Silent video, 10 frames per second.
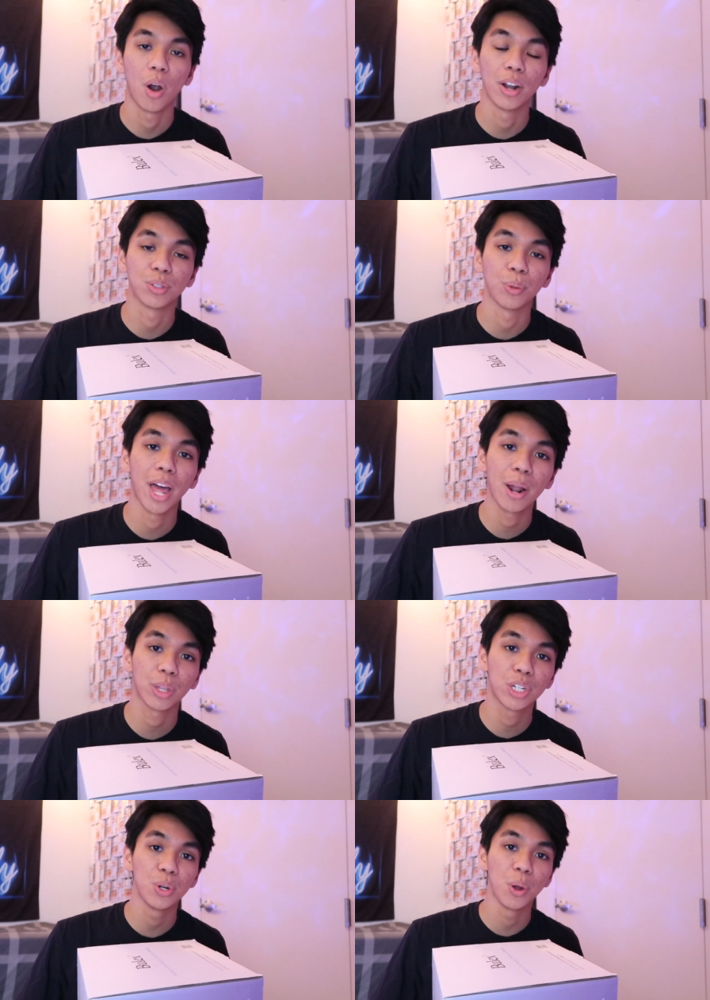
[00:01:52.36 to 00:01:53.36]
All right, so now
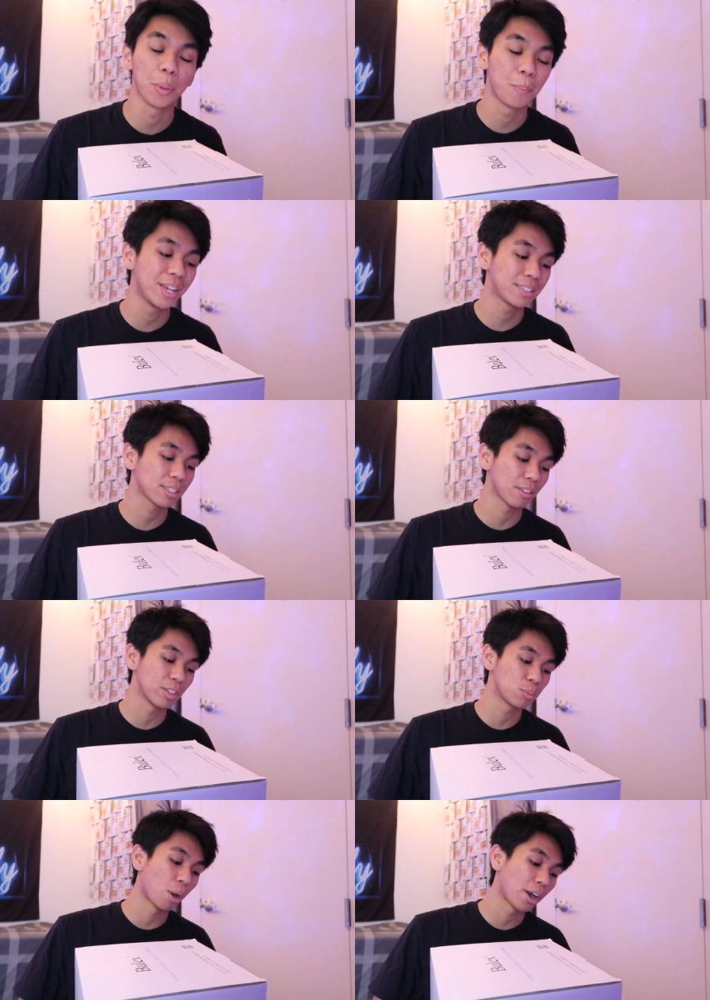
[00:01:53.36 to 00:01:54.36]
that you know the basics of
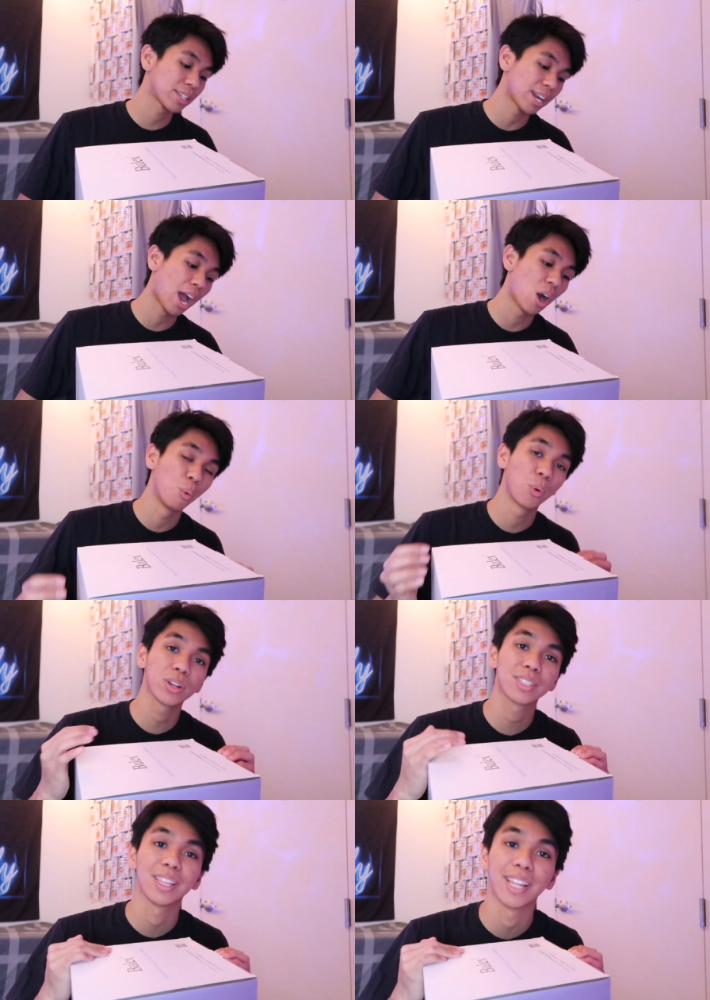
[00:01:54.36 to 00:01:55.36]
this product and how it
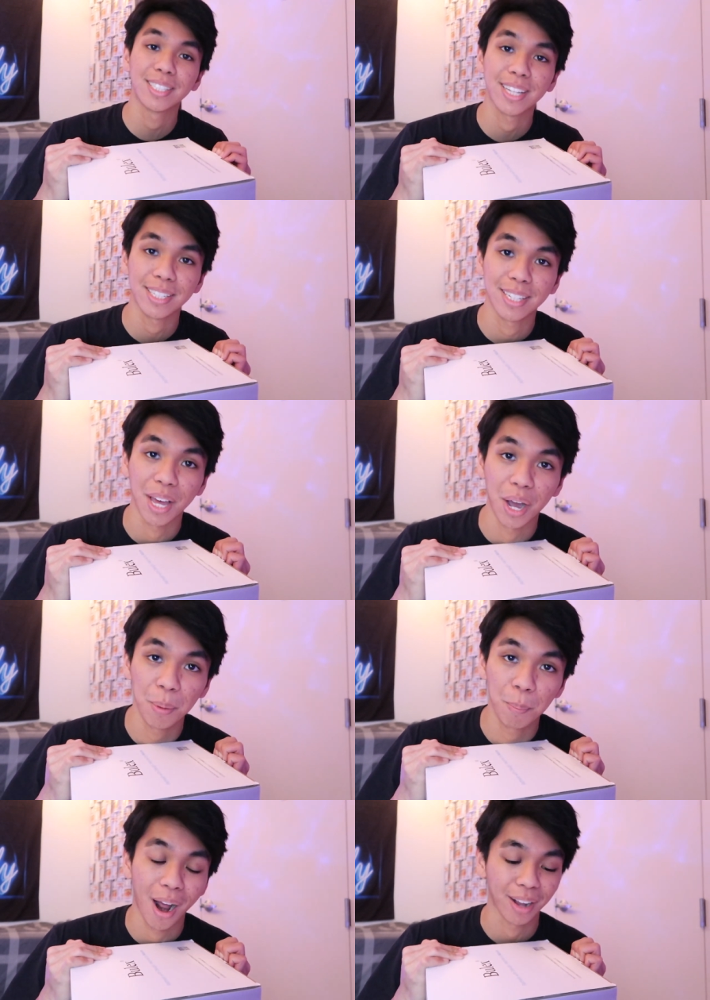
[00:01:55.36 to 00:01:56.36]
works, let's get to the
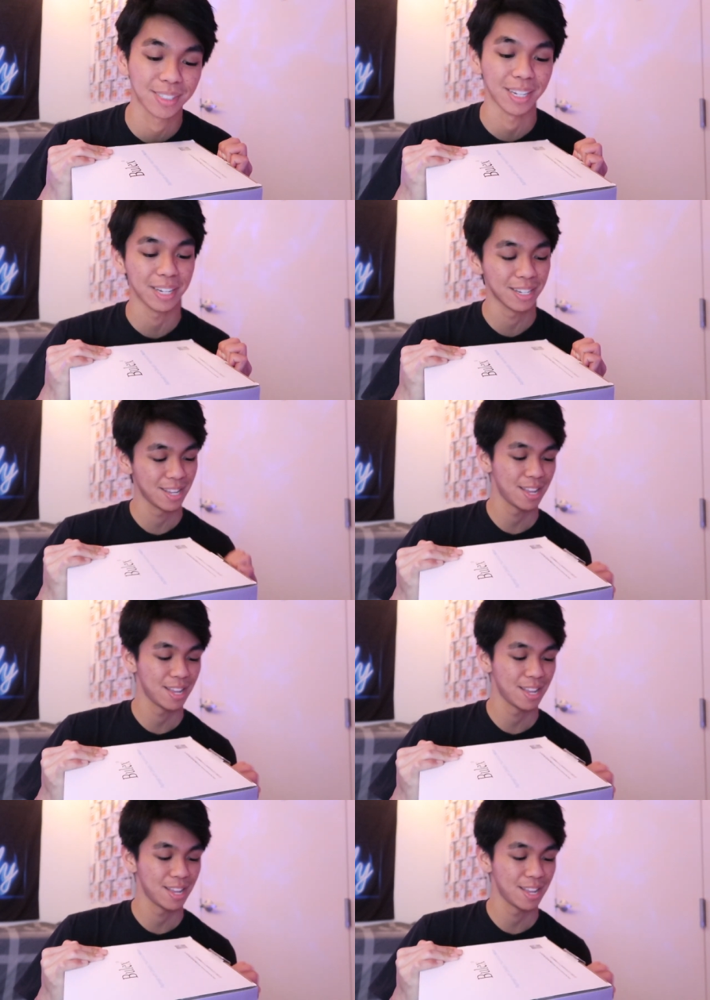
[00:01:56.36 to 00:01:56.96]
unboxing.